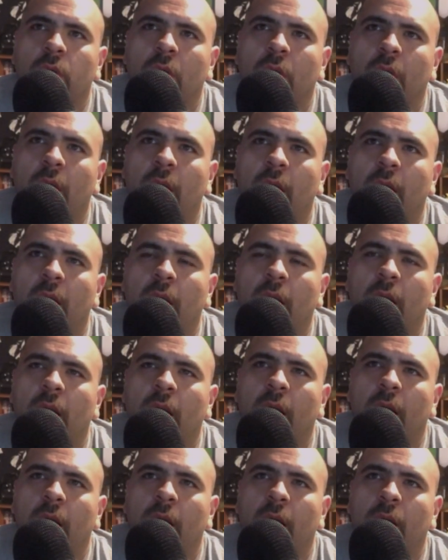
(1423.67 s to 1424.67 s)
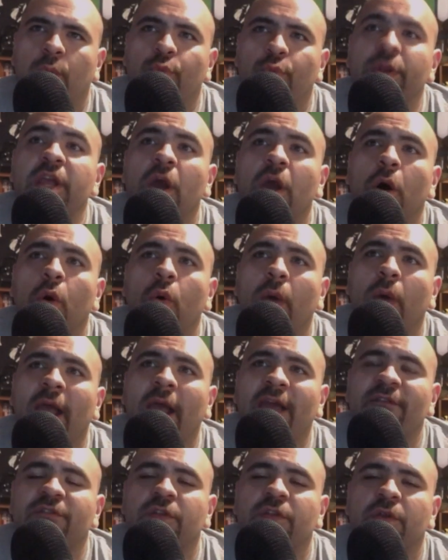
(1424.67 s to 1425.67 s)
Riho
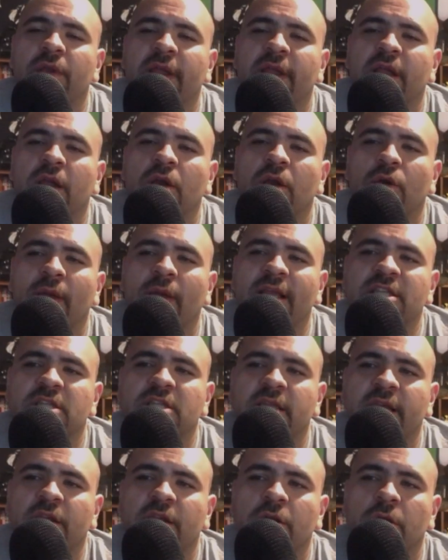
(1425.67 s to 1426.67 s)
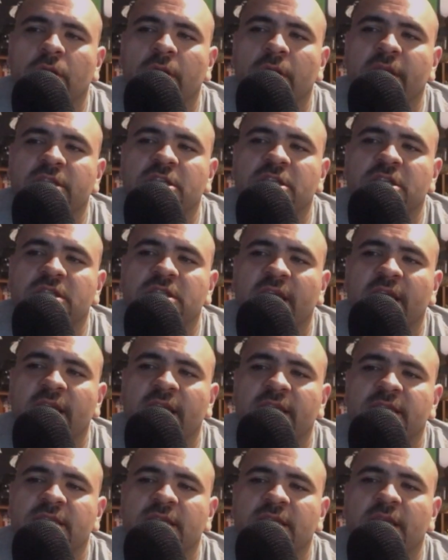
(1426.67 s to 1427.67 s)
after and congratulate her, and he
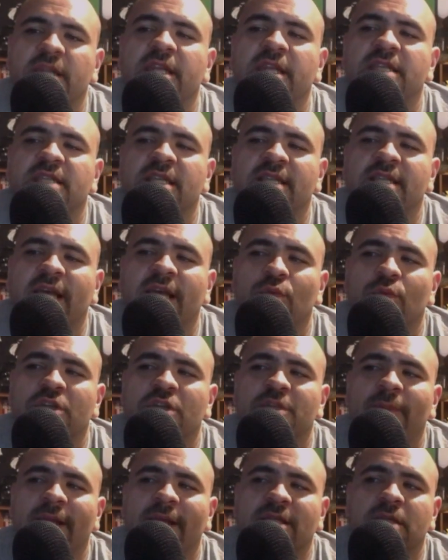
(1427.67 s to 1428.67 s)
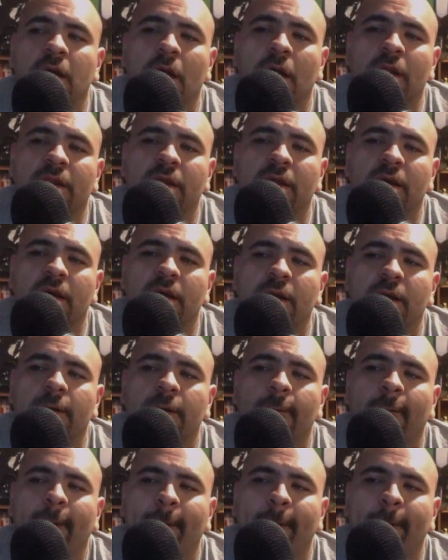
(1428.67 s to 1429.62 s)
says out of respect to all the